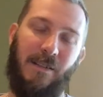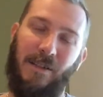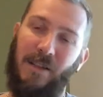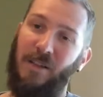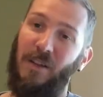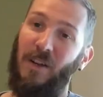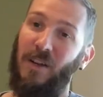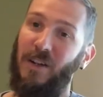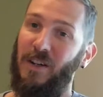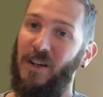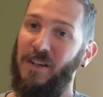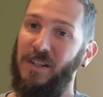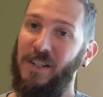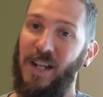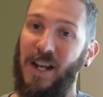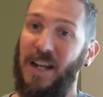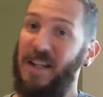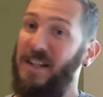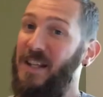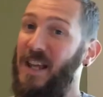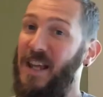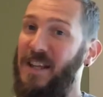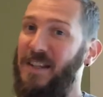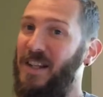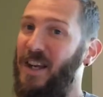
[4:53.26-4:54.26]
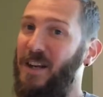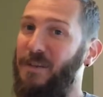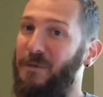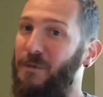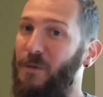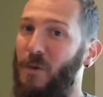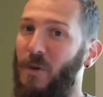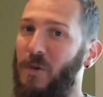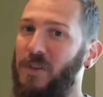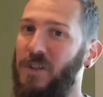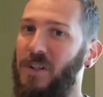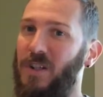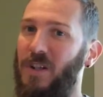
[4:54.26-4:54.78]
like I said, it's
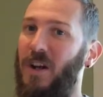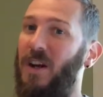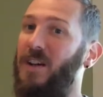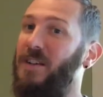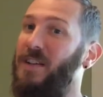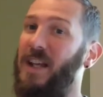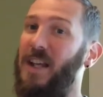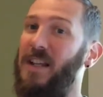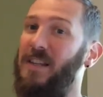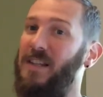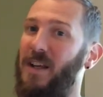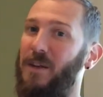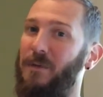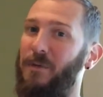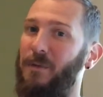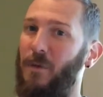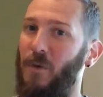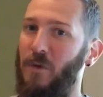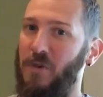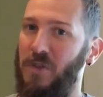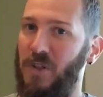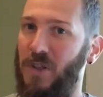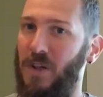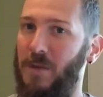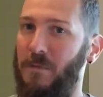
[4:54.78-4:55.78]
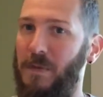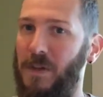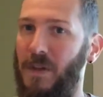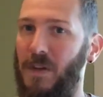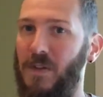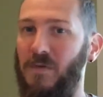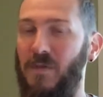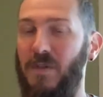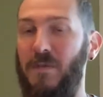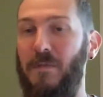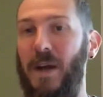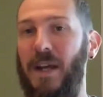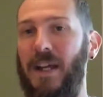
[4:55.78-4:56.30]
unfortunate. I think it's unfortunate
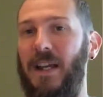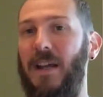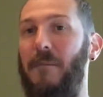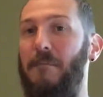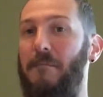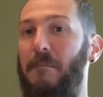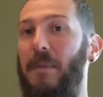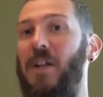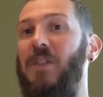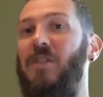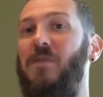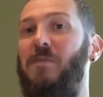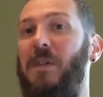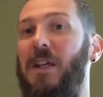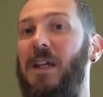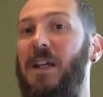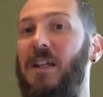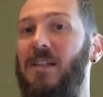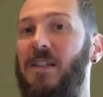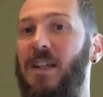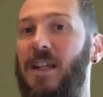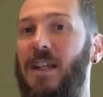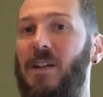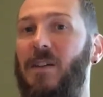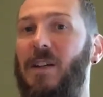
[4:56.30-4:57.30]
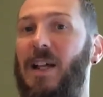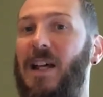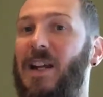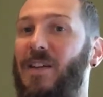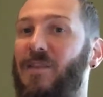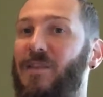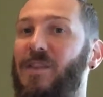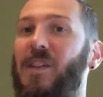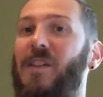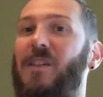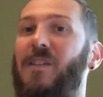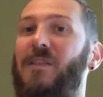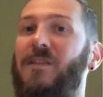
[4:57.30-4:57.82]
because we make a much bigger deal out
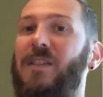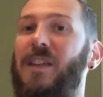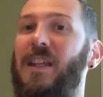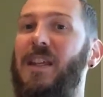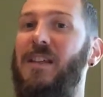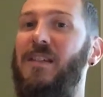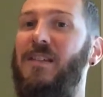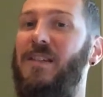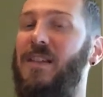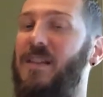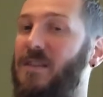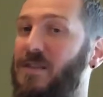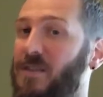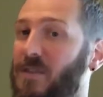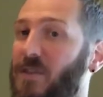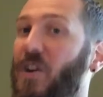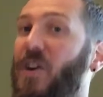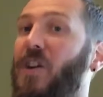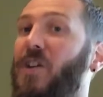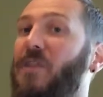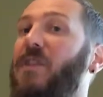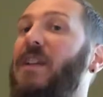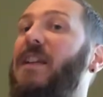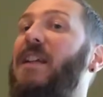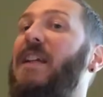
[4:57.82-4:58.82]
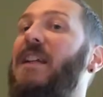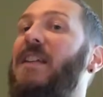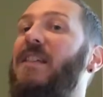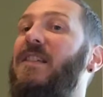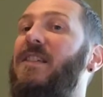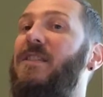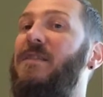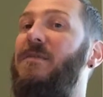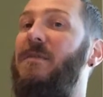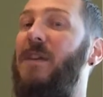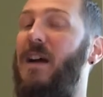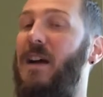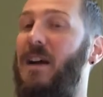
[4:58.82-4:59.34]
of a lot of things that don't really need
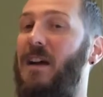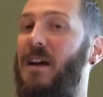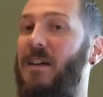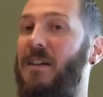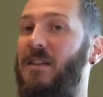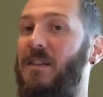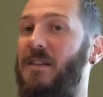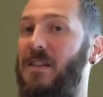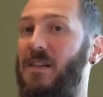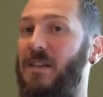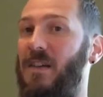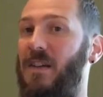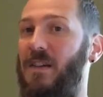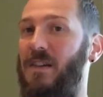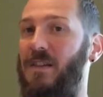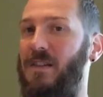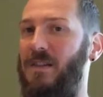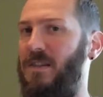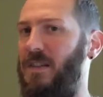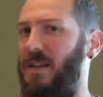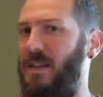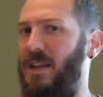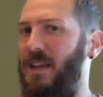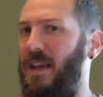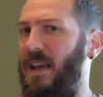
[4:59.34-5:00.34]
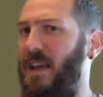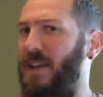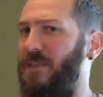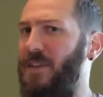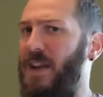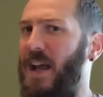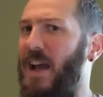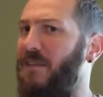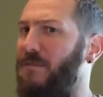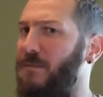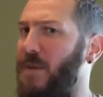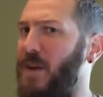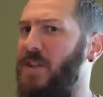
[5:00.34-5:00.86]
to even
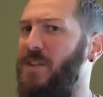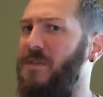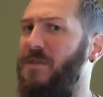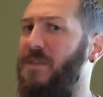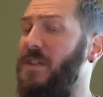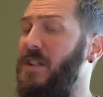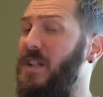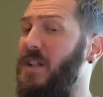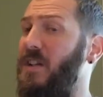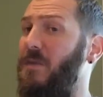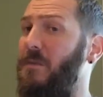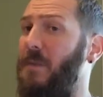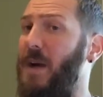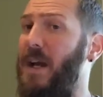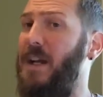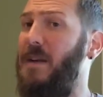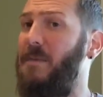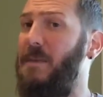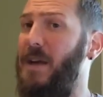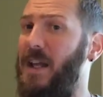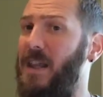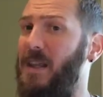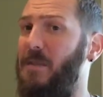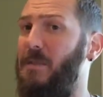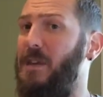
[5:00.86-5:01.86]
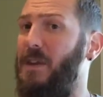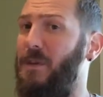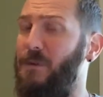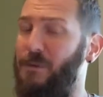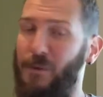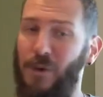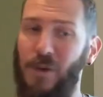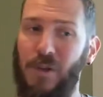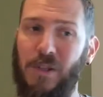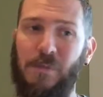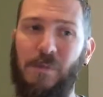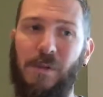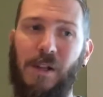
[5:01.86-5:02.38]
have much of a deal made about them in the
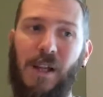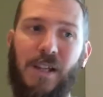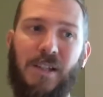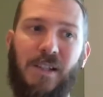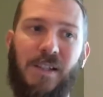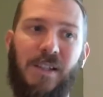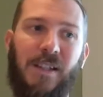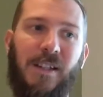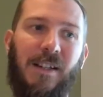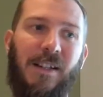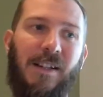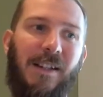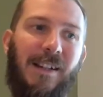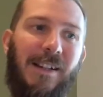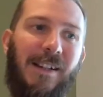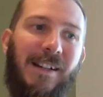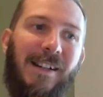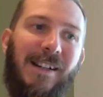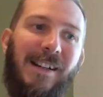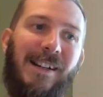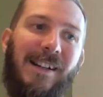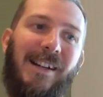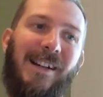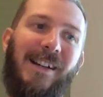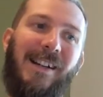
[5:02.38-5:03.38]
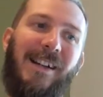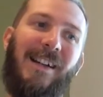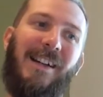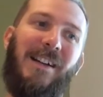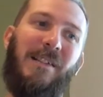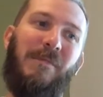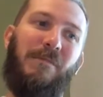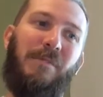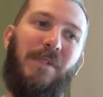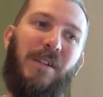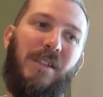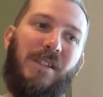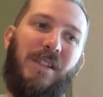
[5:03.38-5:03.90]
first place.
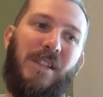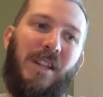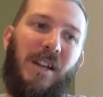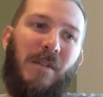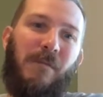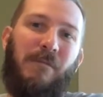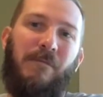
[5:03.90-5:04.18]
But